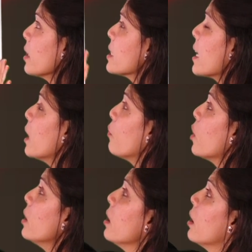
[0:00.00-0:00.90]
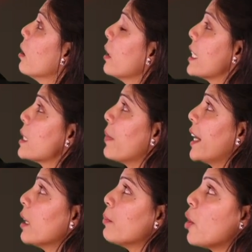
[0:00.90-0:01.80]
Cell wall is
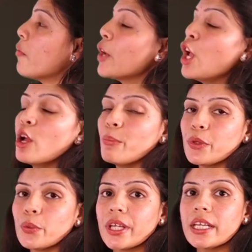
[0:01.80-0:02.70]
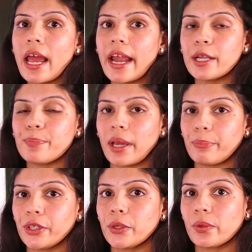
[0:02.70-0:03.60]
made up of murine and
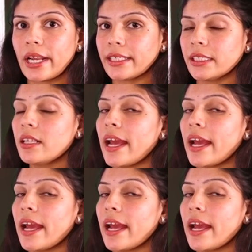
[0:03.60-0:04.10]
peptidoglycan,